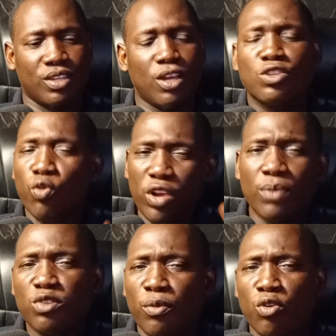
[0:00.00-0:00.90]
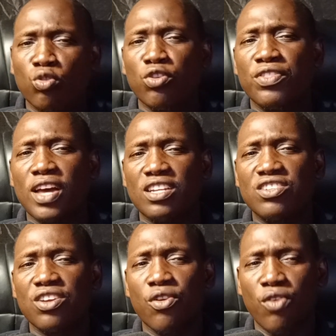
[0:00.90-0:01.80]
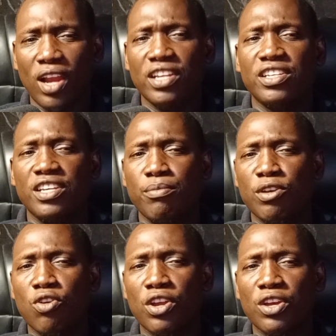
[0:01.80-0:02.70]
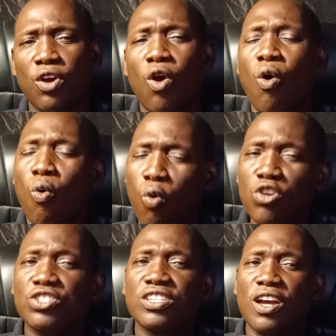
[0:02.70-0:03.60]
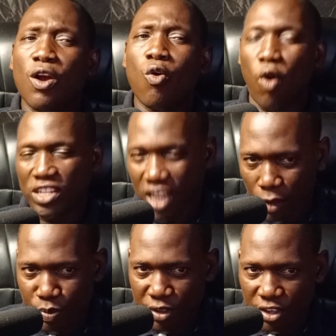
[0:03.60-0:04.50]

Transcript: So William Samoei Ruto in that rally in Migori was quite happy.